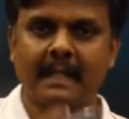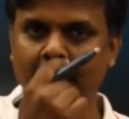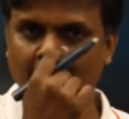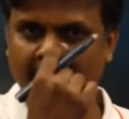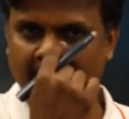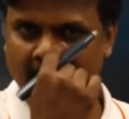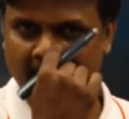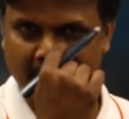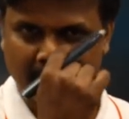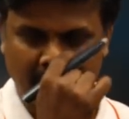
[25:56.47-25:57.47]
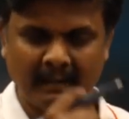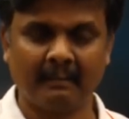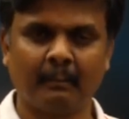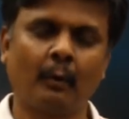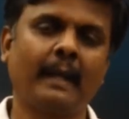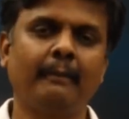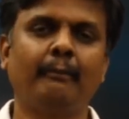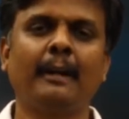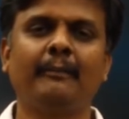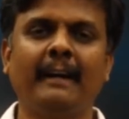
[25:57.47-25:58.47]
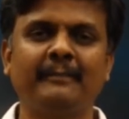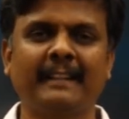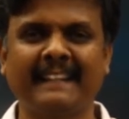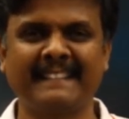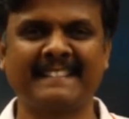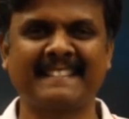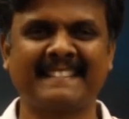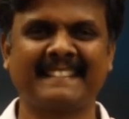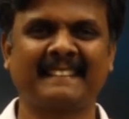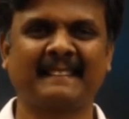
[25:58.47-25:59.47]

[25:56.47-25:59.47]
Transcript: time you need? Okay, 45 seconds.